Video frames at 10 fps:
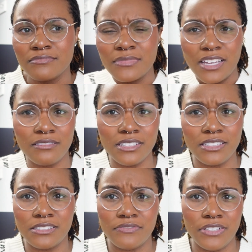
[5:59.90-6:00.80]
I don't think
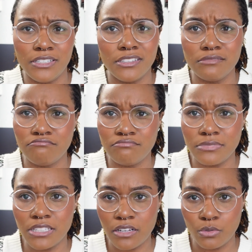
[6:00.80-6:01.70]
is fair.
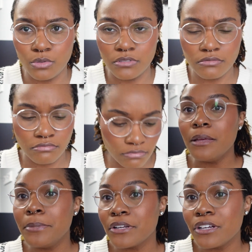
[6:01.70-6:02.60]
It's not cool.
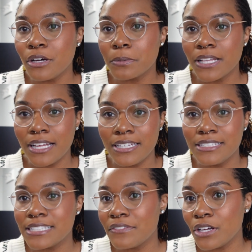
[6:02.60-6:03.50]
And BetterHelp
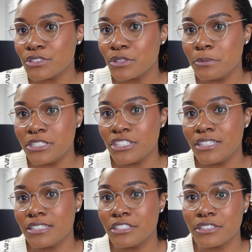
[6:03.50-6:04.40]
clients have also mentioned that their